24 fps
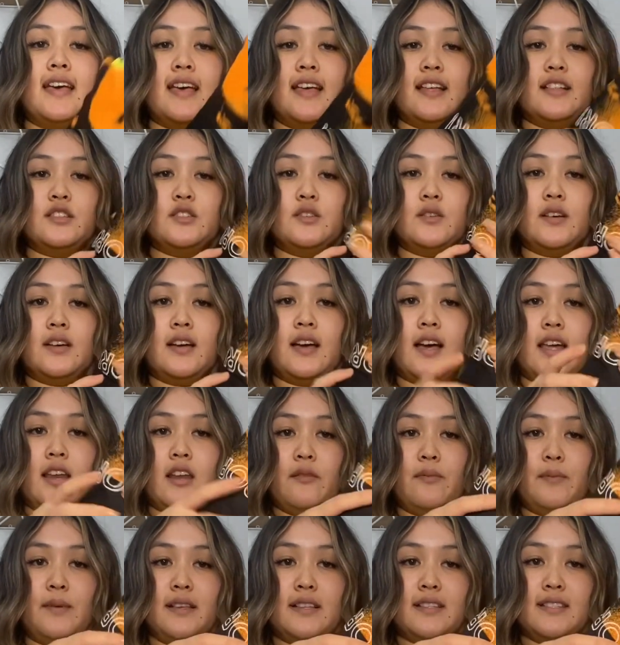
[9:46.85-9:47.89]
And so it can kind
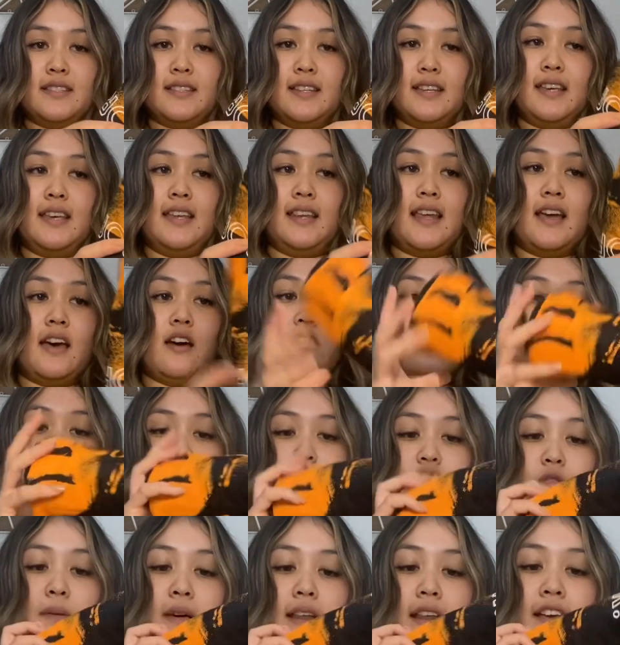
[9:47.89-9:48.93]
of be sticking out.
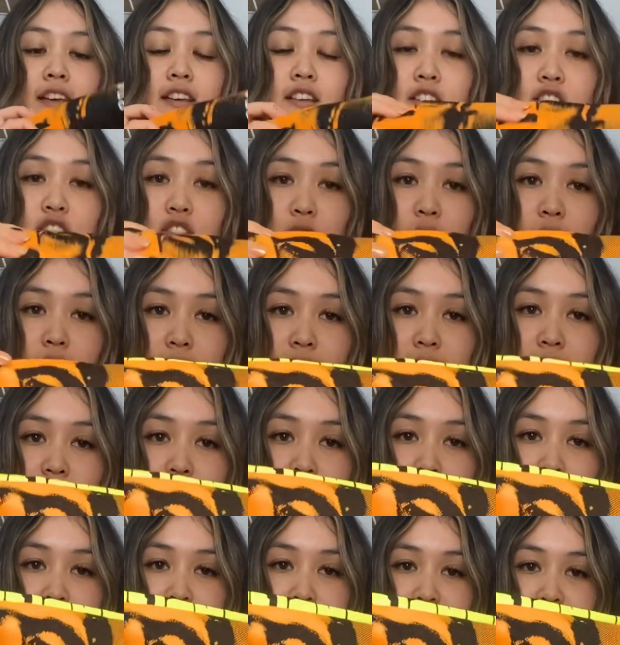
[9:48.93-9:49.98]
Too bad I couldn't show his
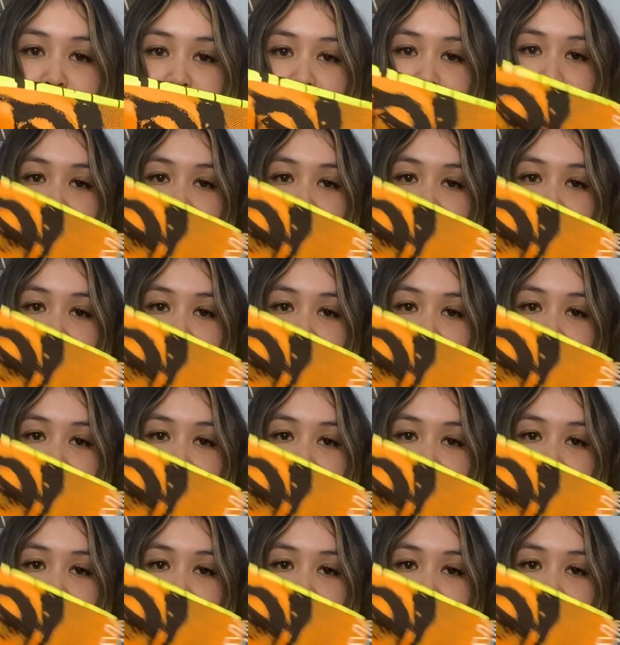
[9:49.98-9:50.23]
face.